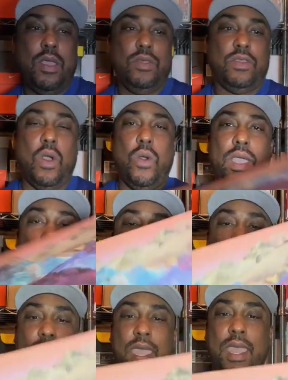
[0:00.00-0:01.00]
So, and
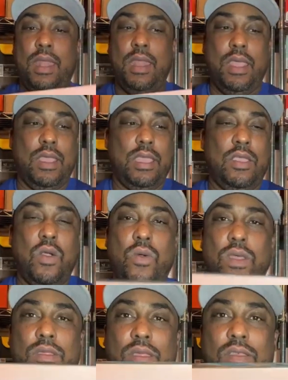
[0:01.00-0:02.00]
again, he
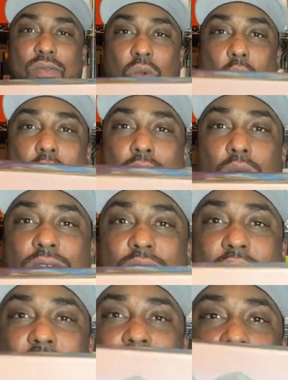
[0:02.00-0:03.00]
always is one with
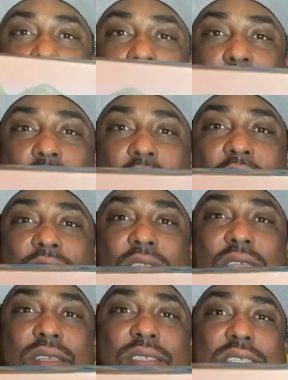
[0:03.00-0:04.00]
nature. So you're having
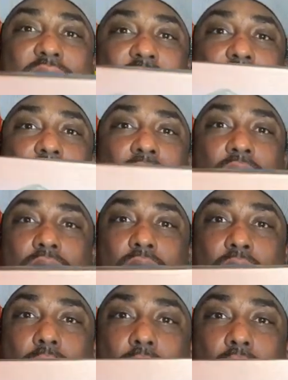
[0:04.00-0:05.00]
these scenic
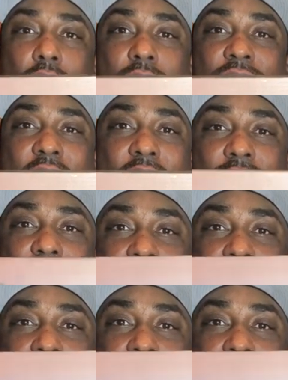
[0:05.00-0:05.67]
vibes.